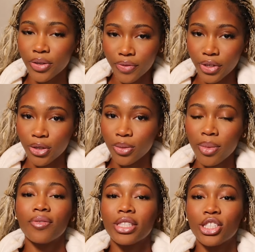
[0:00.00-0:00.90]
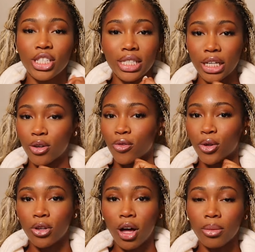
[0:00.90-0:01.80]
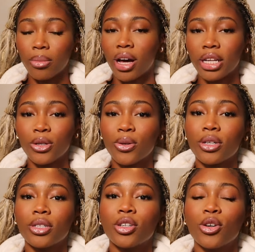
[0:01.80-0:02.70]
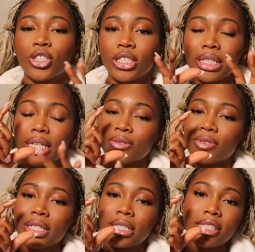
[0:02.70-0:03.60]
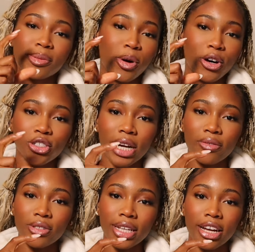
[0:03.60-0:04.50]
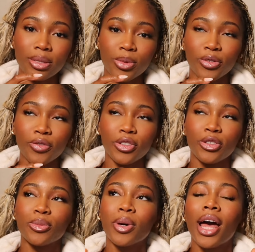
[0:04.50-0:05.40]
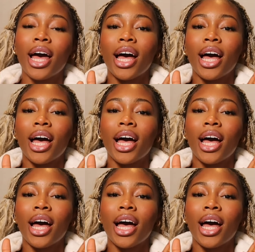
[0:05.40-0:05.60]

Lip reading: perfume. If it's just like a roll-on body oil or just like a really small travel size perfume,